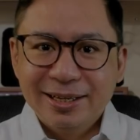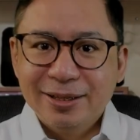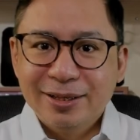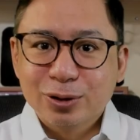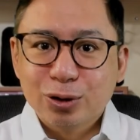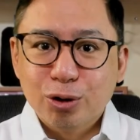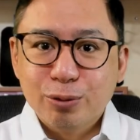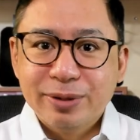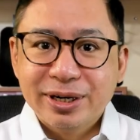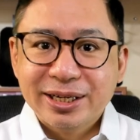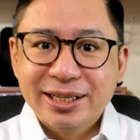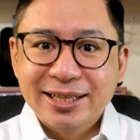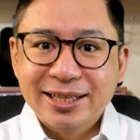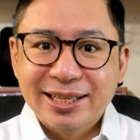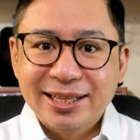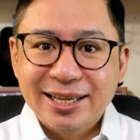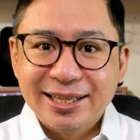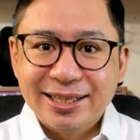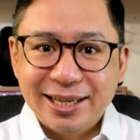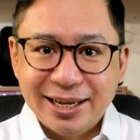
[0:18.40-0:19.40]
In October
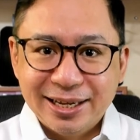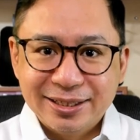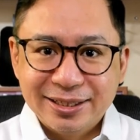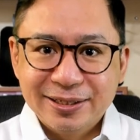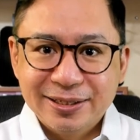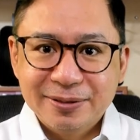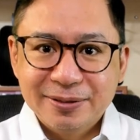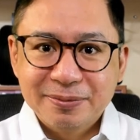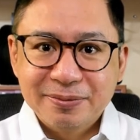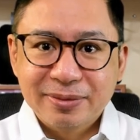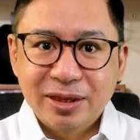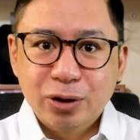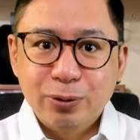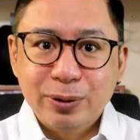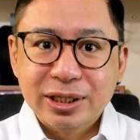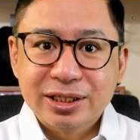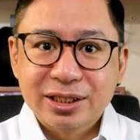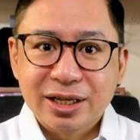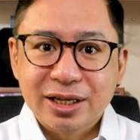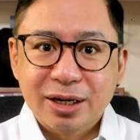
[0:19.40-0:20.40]
1988,
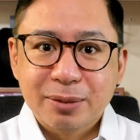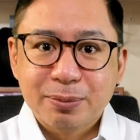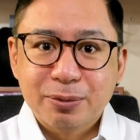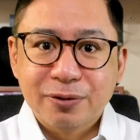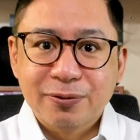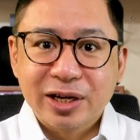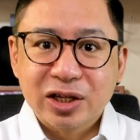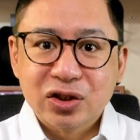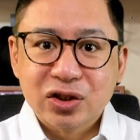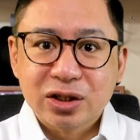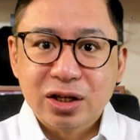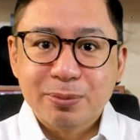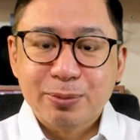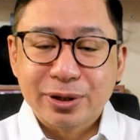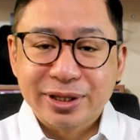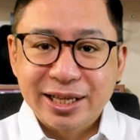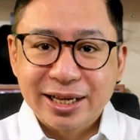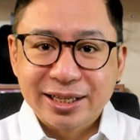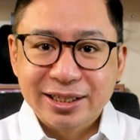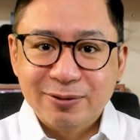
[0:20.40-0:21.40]
Twinstar Professional
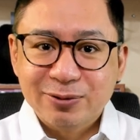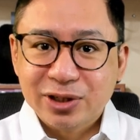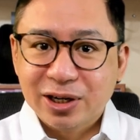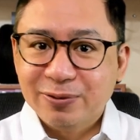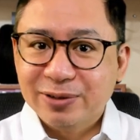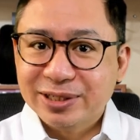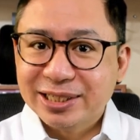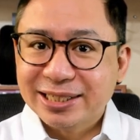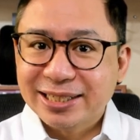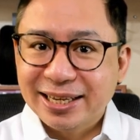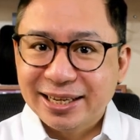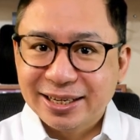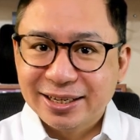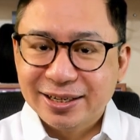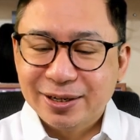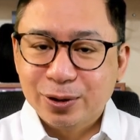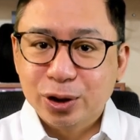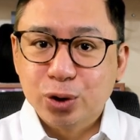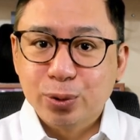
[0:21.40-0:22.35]
Protective Services Inc.